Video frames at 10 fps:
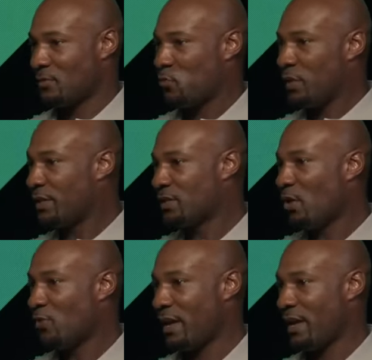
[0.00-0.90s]
with his
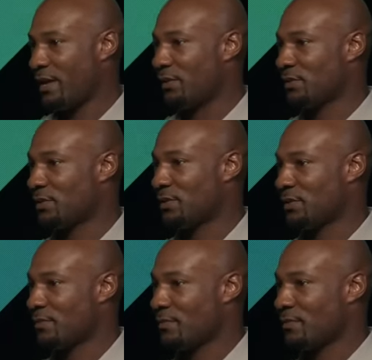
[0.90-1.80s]
own hands,
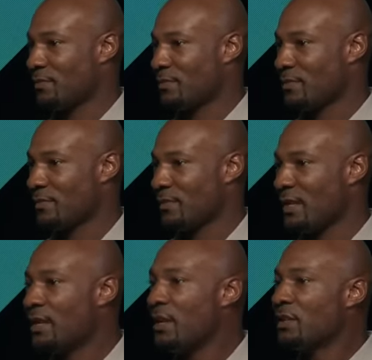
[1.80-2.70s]

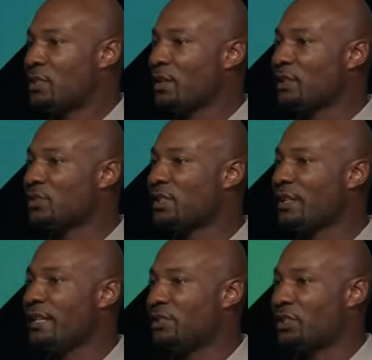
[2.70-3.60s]
took a
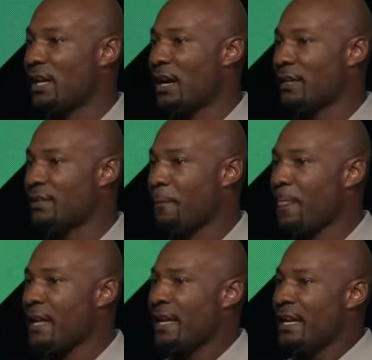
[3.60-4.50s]
slingshot,
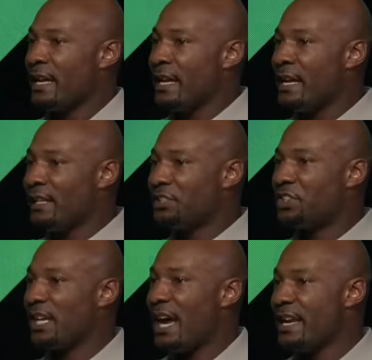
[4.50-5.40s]
hit a
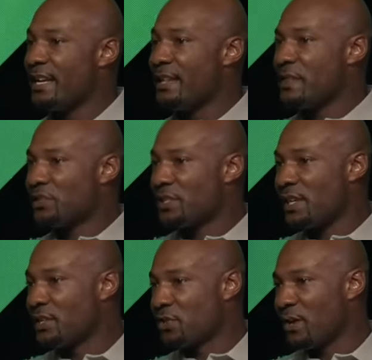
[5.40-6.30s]
giant in the
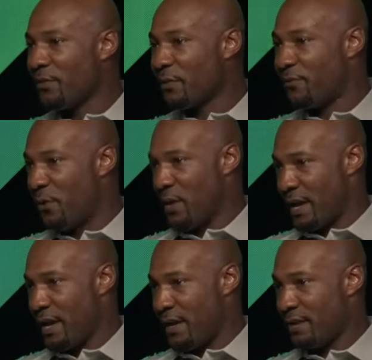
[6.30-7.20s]
center of the
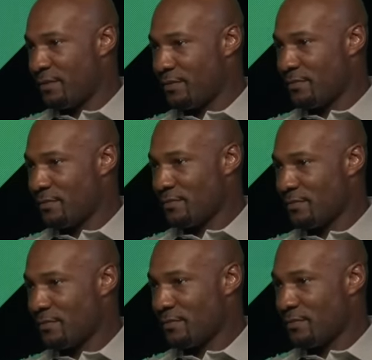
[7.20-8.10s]
forehead,
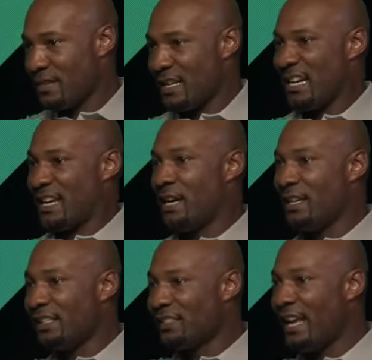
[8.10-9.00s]

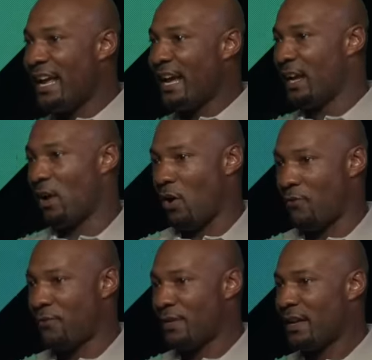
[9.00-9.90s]
cut his head
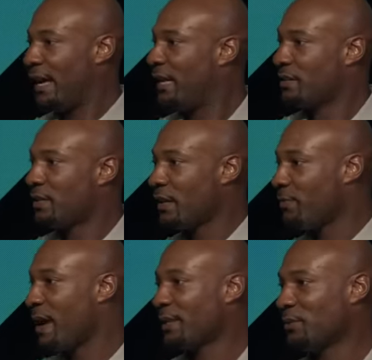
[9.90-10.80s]
off, and took
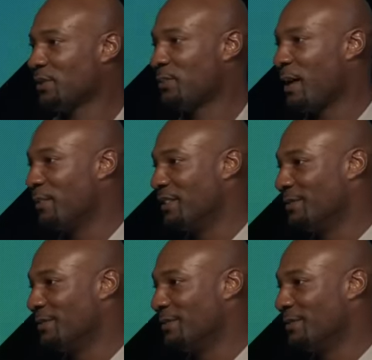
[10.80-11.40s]
it back to his mama.